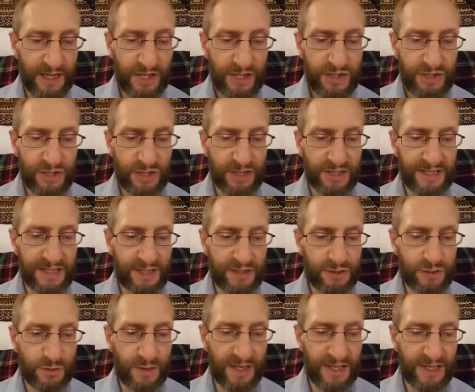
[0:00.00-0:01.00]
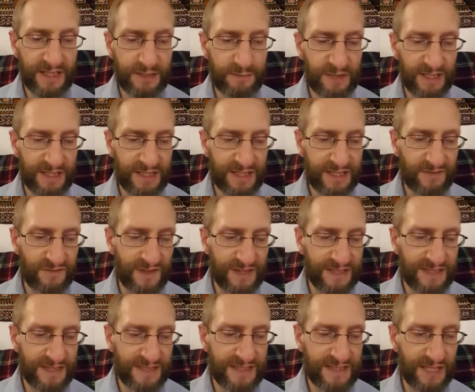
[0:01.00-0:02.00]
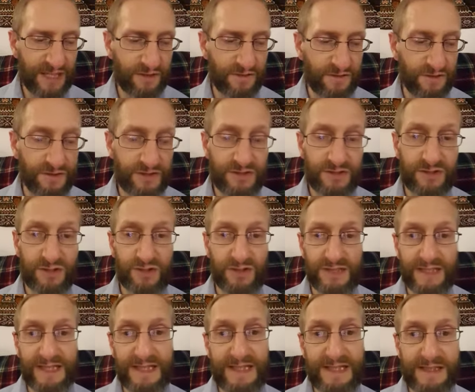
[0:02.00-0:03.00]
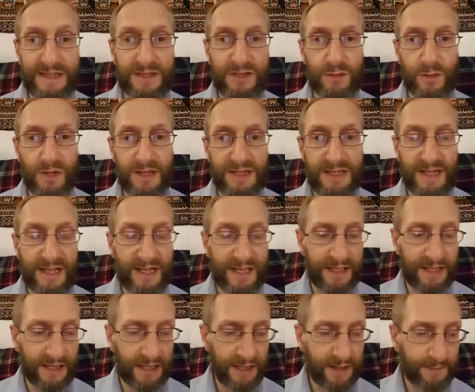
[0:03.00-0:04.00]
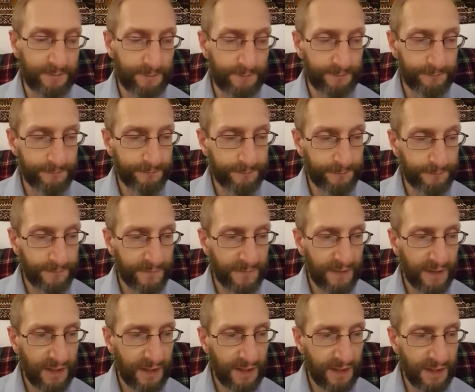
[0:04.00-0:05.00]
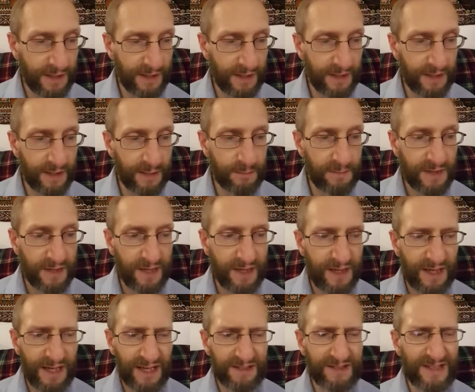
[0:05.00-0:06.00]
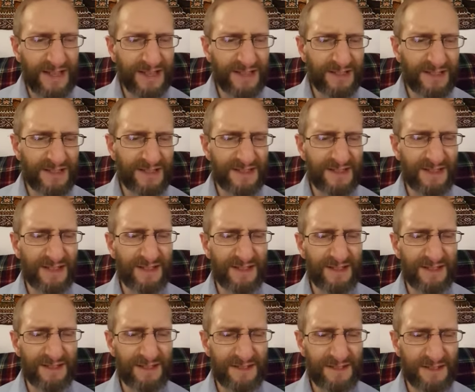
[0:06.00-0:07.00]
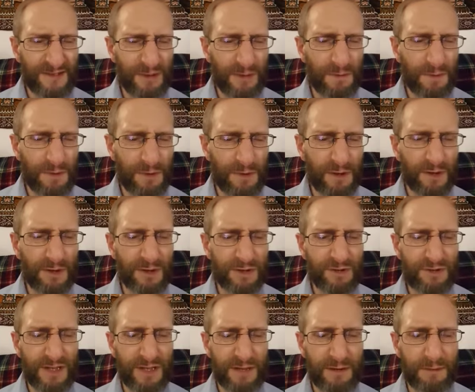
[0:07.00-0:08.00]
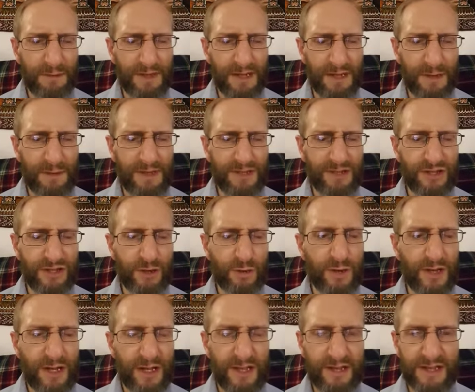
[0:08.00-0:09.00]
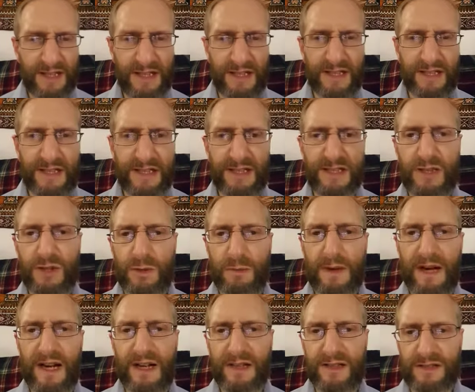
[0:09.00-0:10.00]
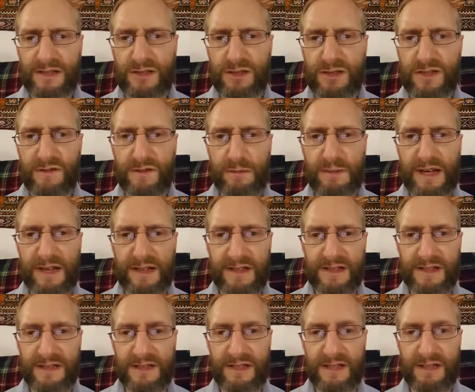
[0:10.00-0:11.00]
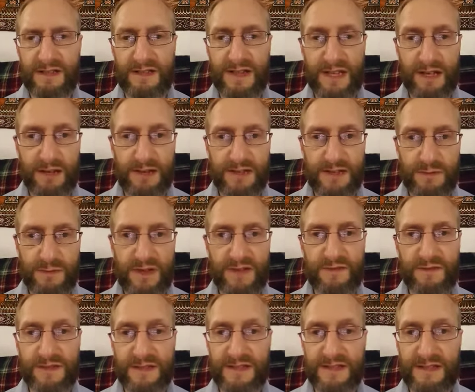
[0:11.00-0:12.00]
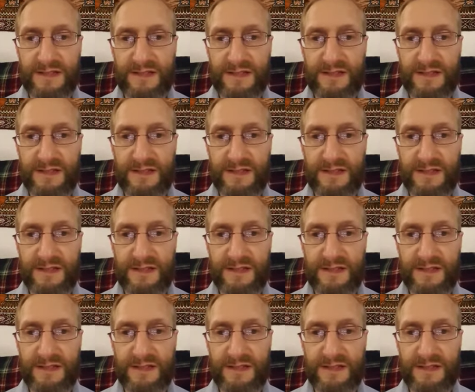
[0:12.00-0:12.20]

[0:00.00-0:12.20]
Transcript: Surely a true argument can defend itself and does not need to attack. And then just a supererogatory issue, that in two different markers, there is references